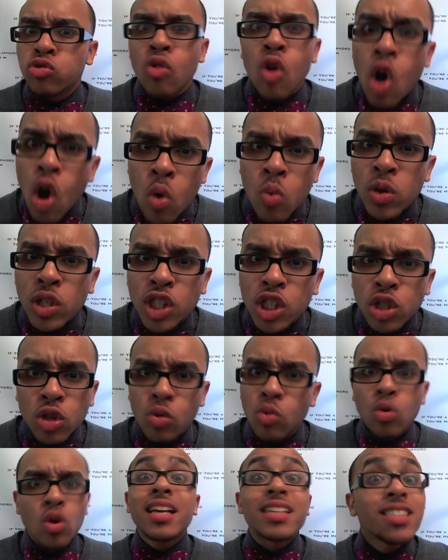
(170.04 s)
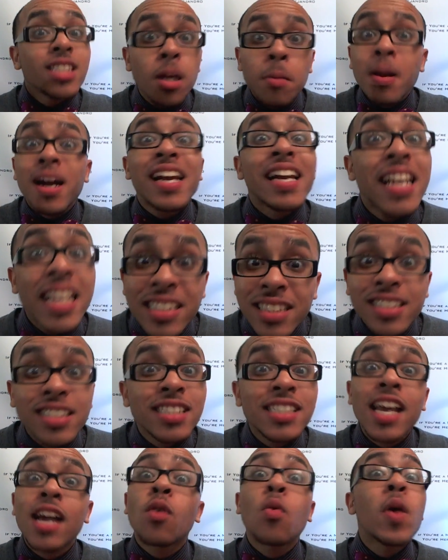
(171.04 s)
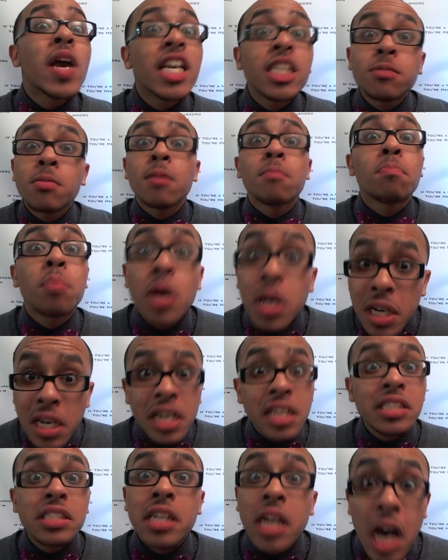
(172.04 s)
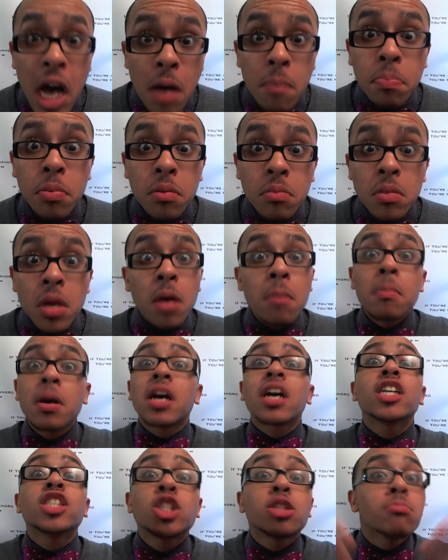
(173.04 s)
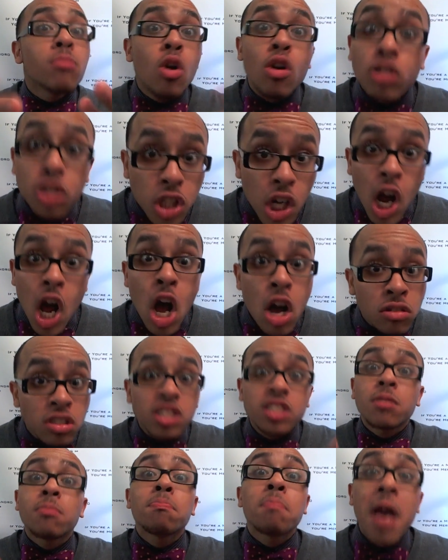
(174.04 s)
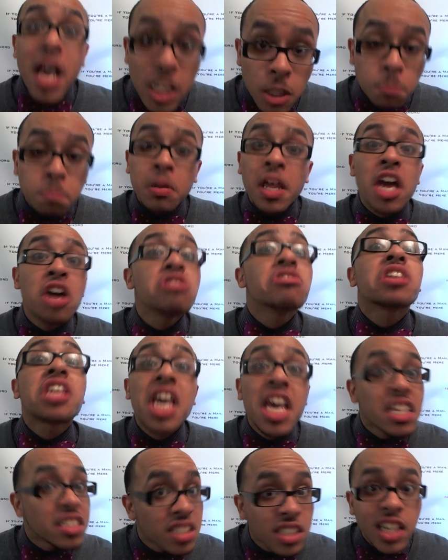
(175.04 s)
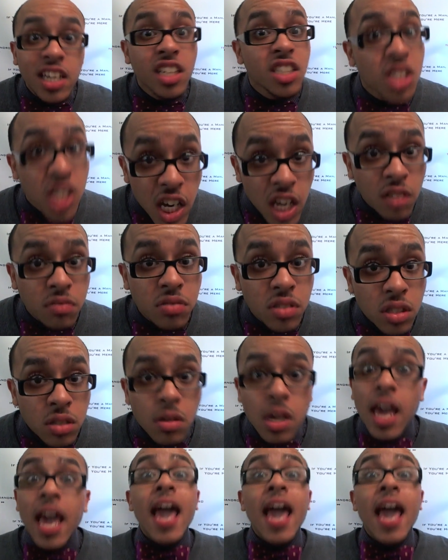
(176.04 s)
wrong with you? Somebody needs to check what he's been putting in his cup, because Jamaal Charles is the best player in the Kansas City Chiefs,